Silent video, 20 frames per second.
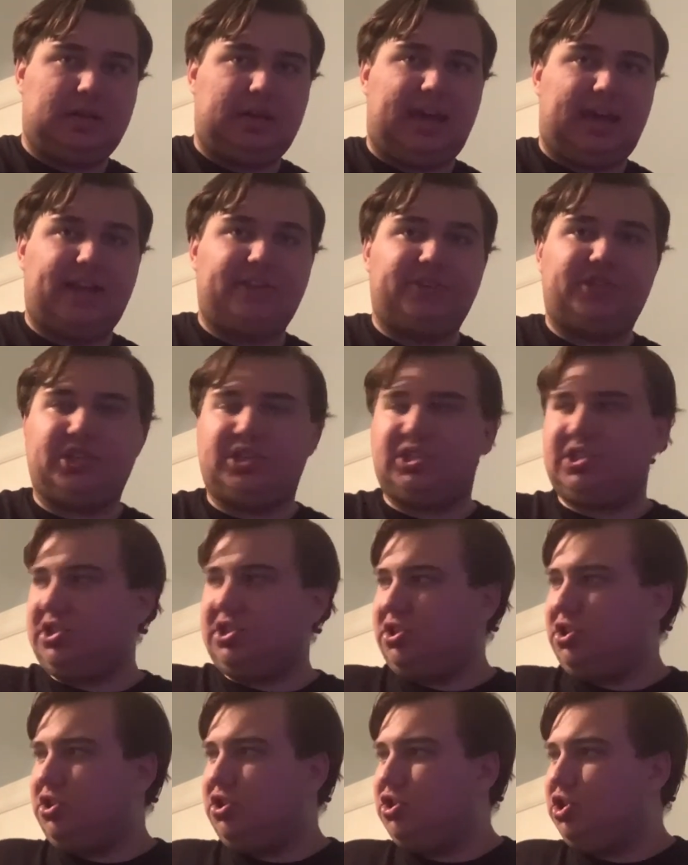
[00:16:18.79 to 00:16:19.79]
and just
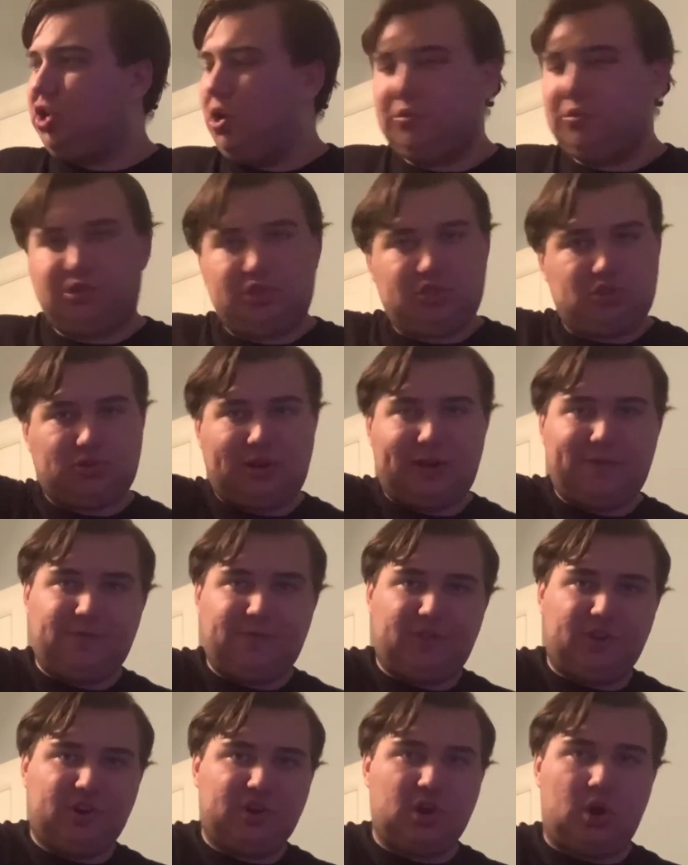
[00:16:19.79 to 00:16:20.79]
go straight for
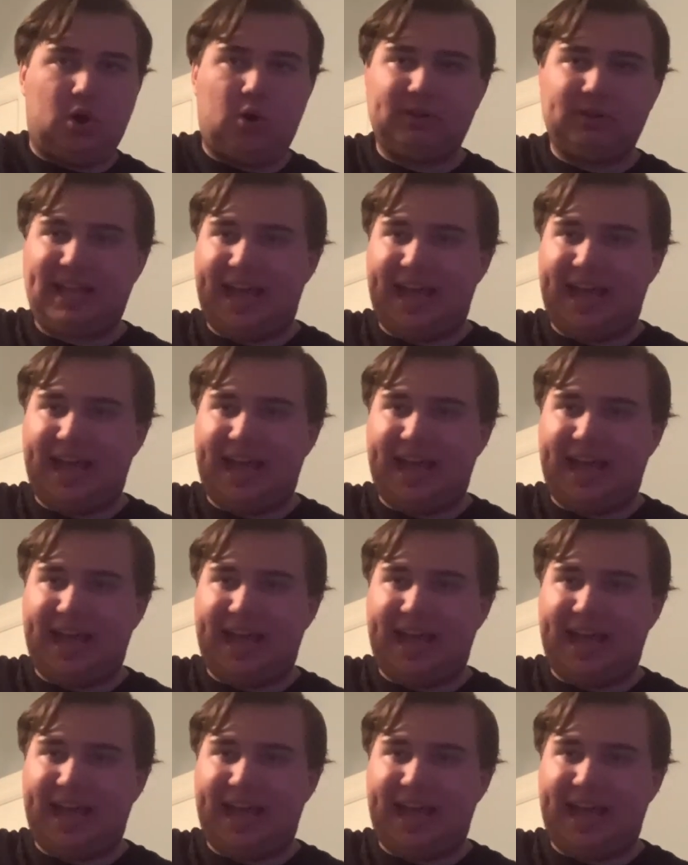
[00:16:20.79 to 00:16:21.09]
the gold.